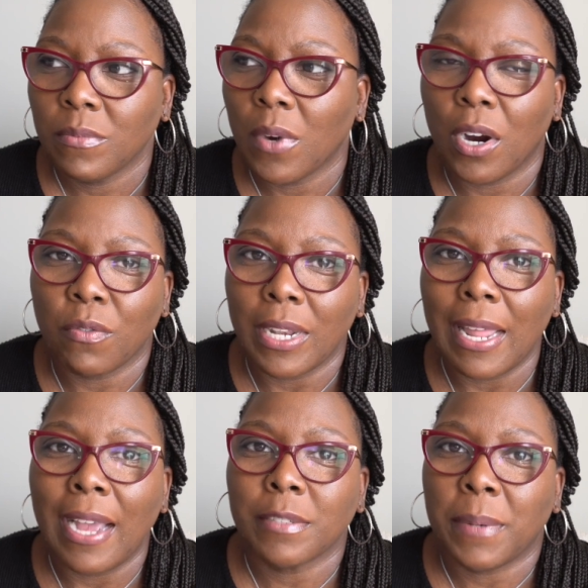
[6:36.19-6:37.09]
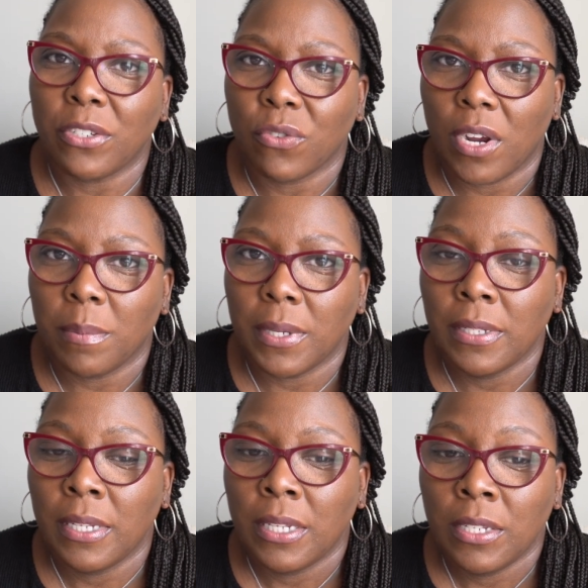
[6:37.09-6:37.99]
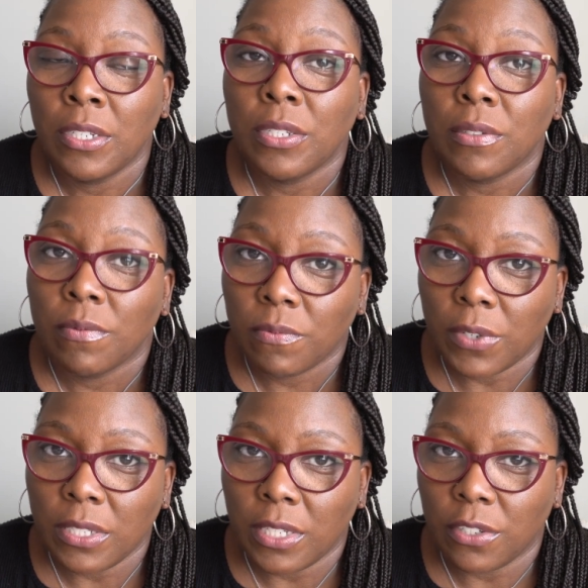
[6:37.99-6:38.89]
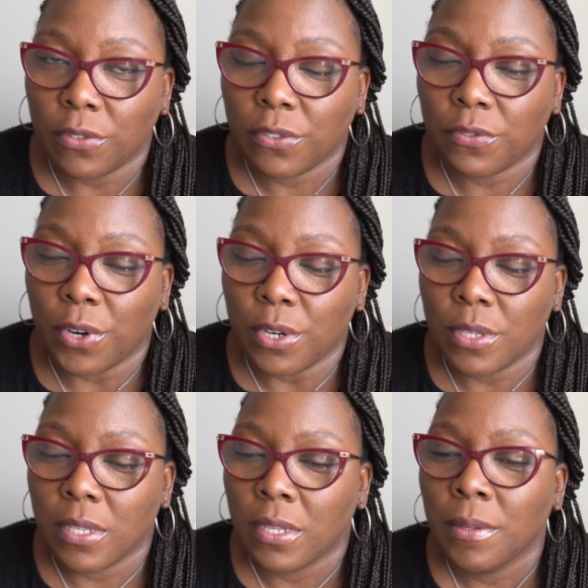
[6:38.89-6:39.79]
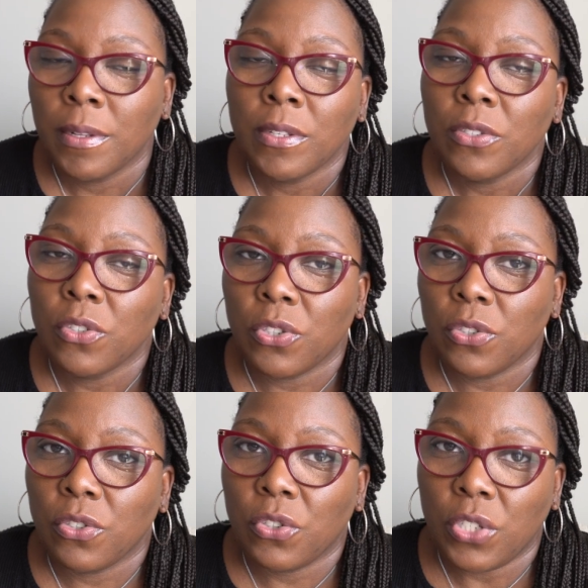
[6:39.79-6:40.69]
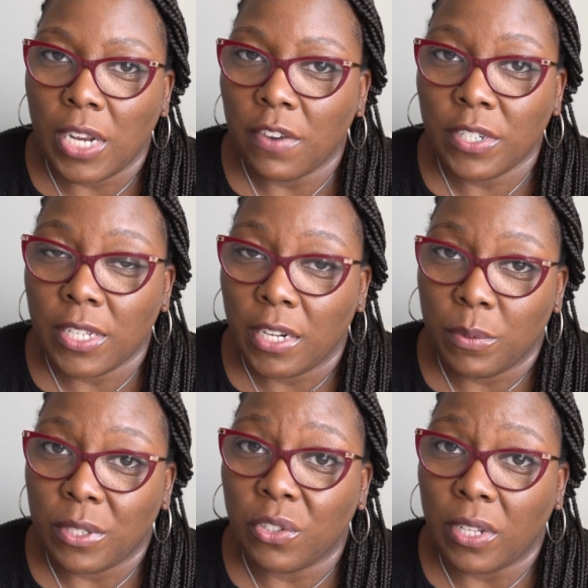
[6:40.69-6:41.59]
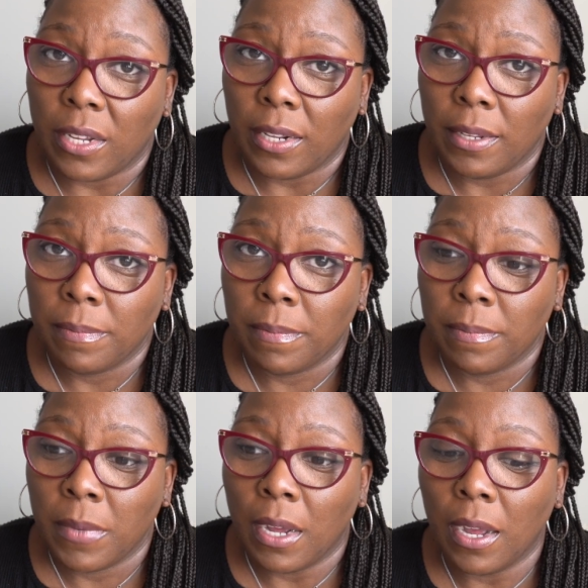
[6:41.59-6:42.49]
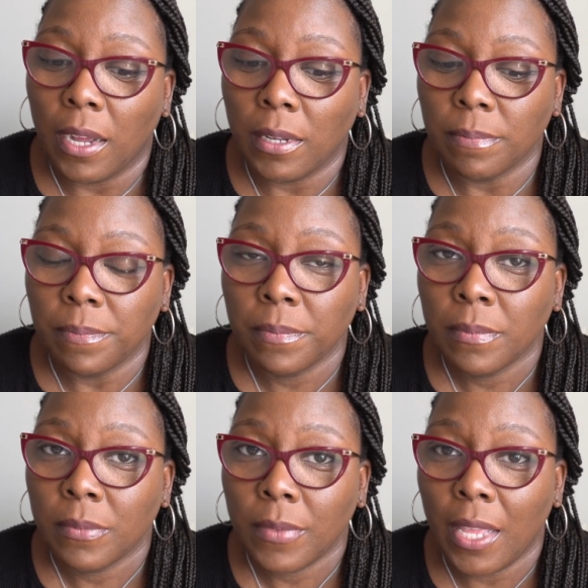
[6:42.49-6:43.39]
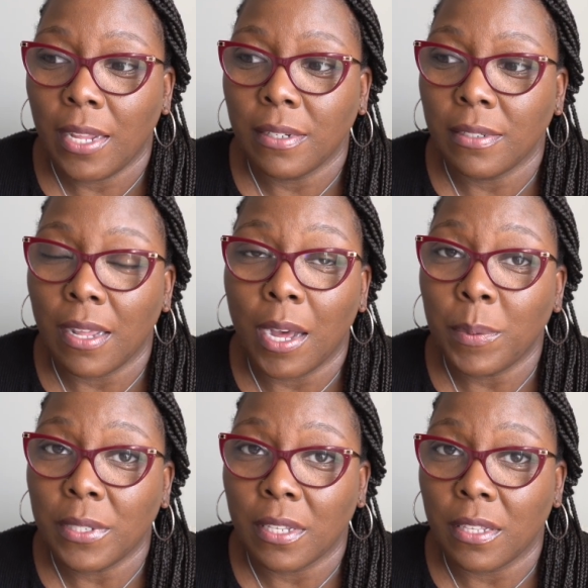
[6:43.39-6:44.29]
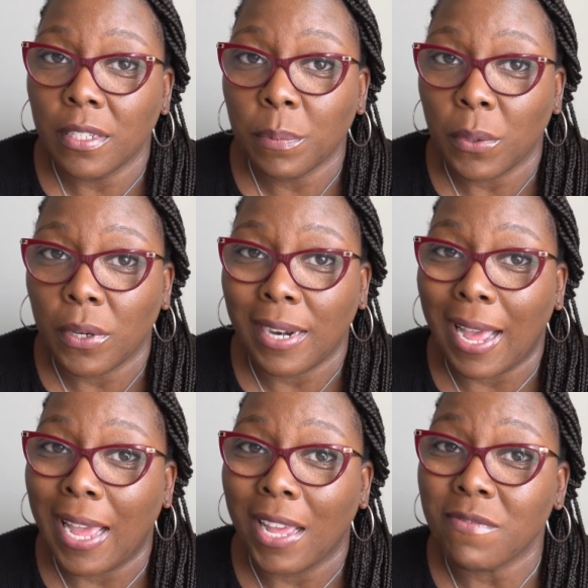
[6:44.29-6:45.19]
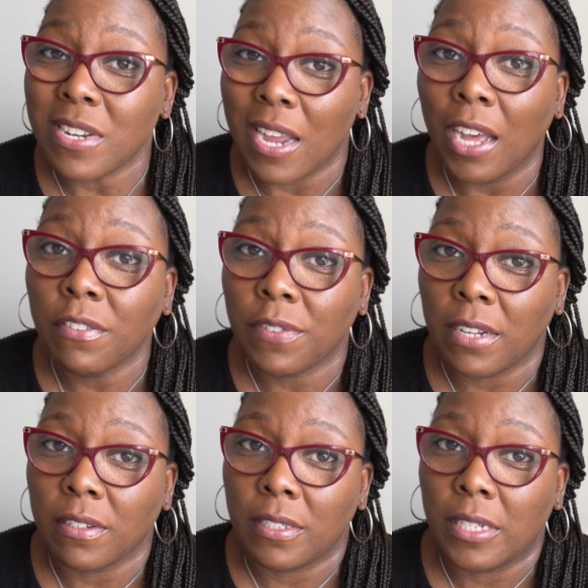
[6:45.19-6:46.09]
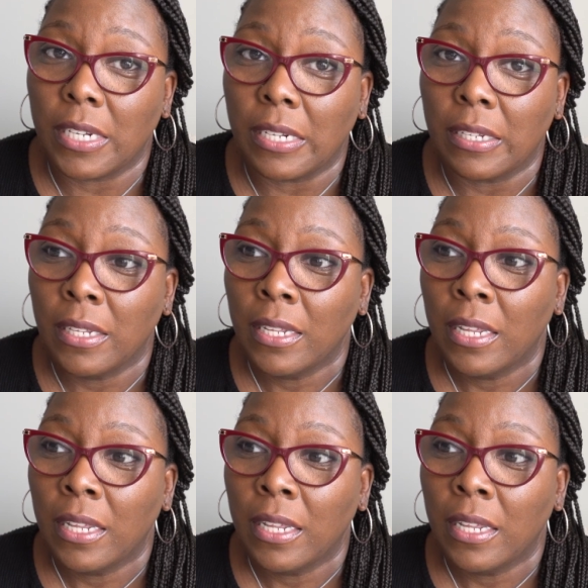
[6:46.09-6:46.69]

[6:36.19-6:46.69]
are relaxed by trauma. First things first, she never said it was a study. And up until this point, I have not found a study